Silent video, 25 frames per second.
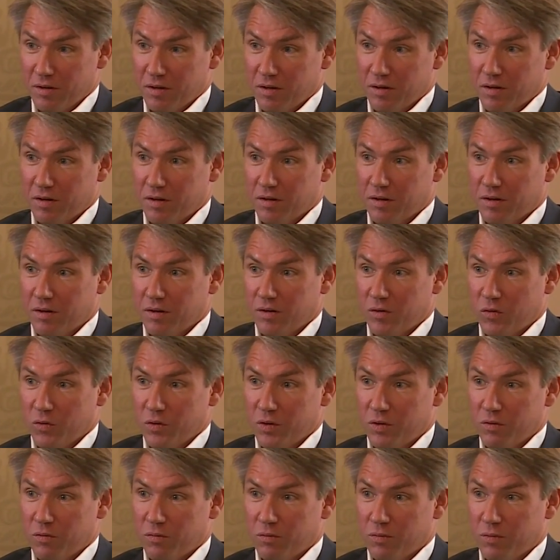
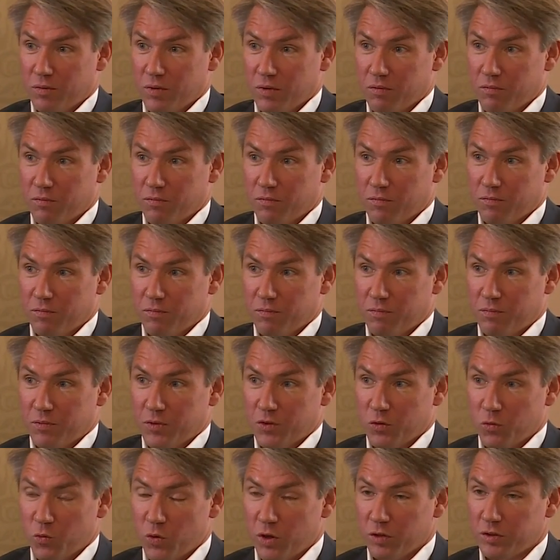
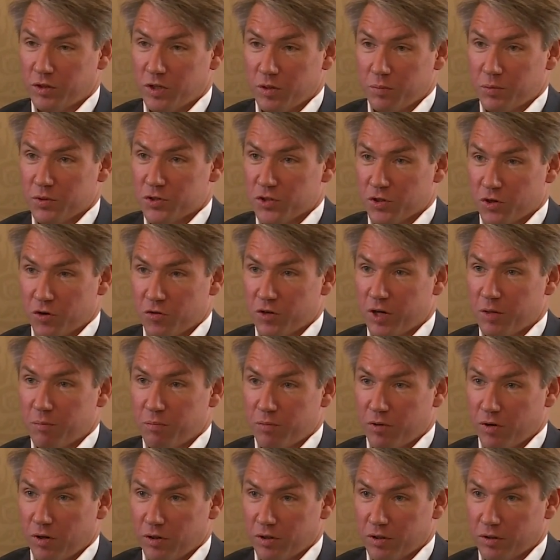The World Cup is a great
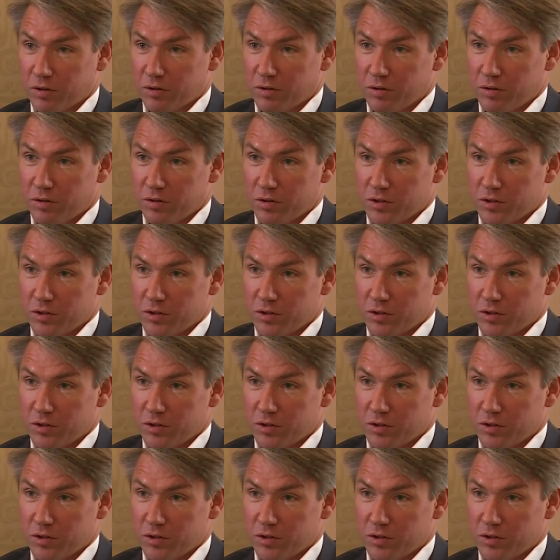product.